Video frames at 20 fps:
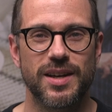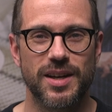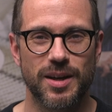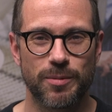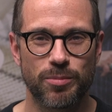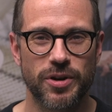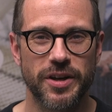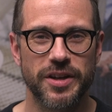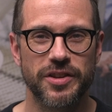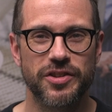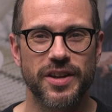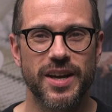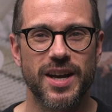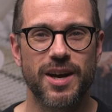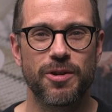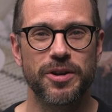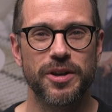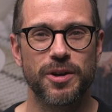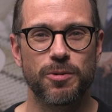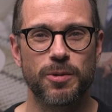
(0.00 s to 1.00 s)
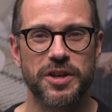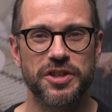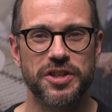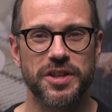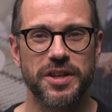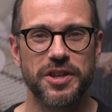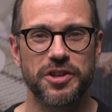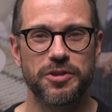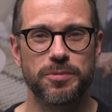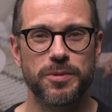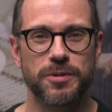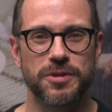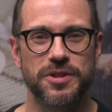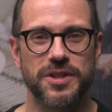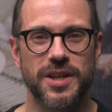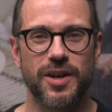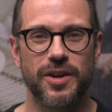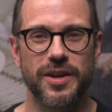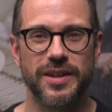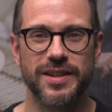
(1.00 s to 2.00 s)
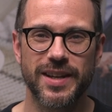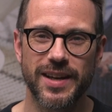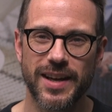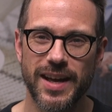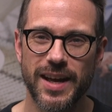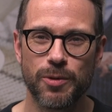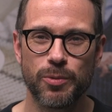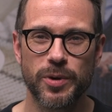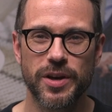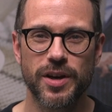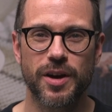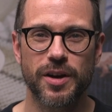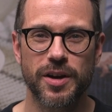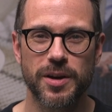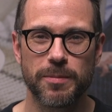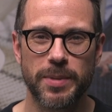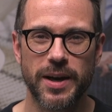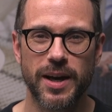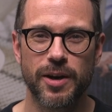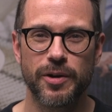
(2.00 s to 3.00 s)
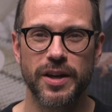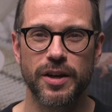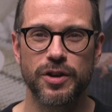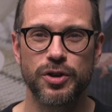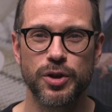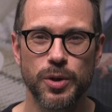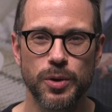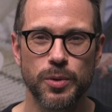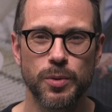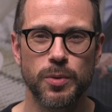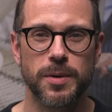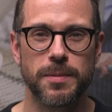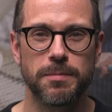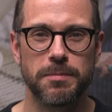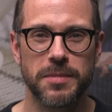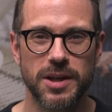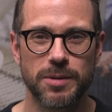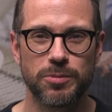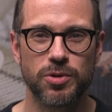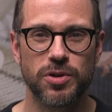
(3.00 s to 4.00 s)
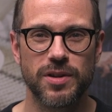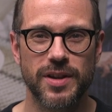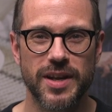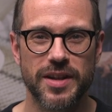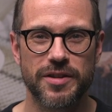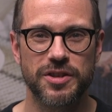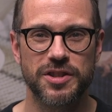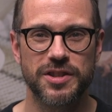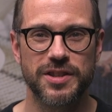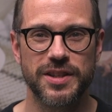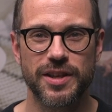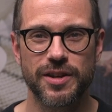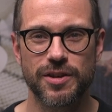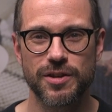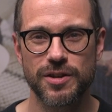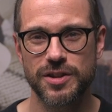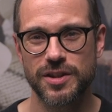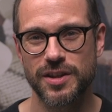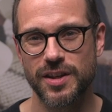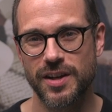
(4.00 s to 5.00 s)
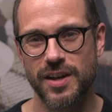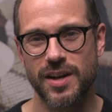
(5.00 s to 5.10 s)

I'm Brian Sacawa, you're watching He Spoke Style, and today we are comparing two minimal leather sneakers,